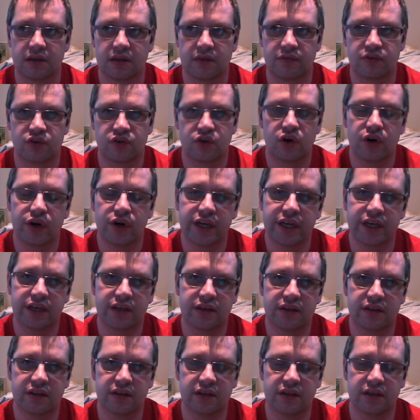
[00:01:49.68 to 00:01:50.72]
I've
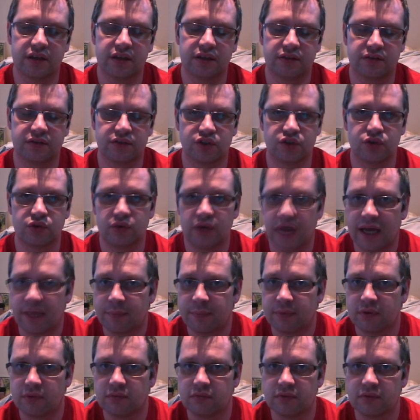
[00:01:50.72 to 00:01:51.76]
tried the dual
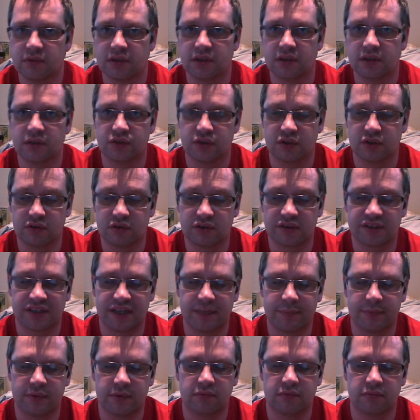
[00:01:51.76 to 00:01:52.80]
apple, deluxe
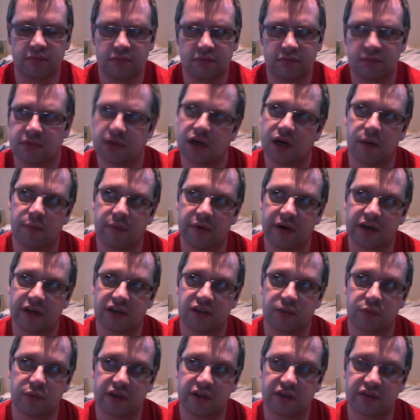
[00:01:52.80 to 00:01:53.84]
apple. I can't remember
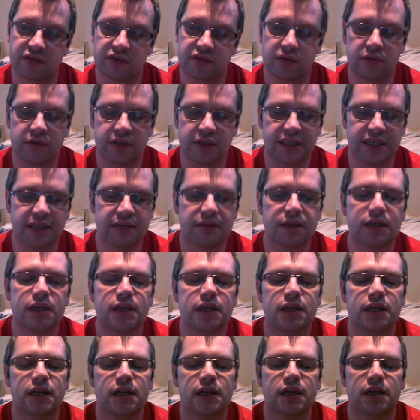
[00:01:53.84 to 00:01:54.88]
actually what it's called now.
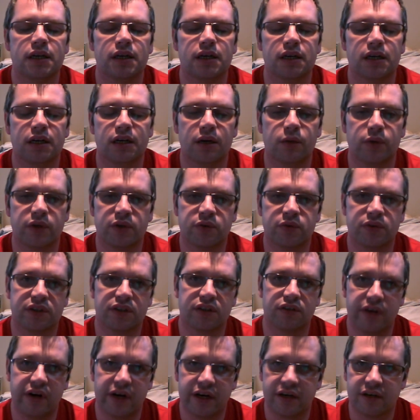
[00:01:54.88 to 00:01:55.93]
Which
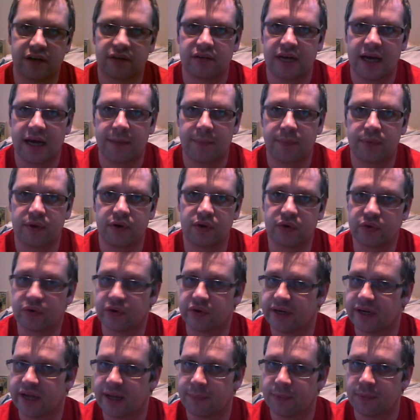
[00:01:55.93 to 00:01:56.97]
was the red apple and
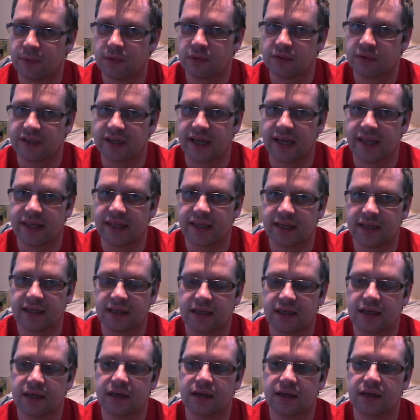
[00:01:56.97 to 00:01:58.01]
green apple together.
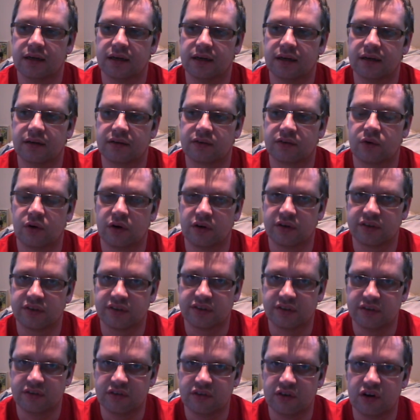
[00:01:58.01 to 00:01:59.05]
It's
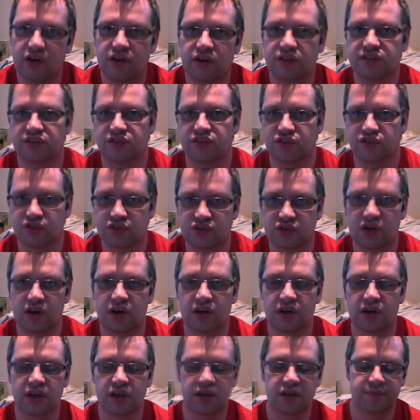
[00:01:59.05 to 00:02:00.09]
quite nice and
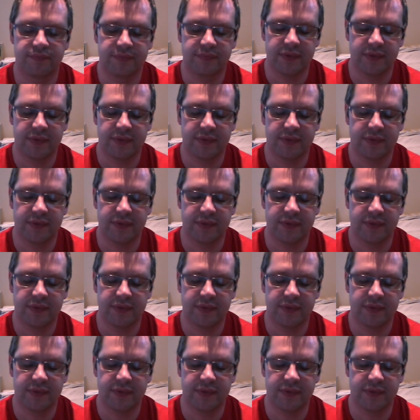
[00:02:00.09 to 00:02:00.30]
strong.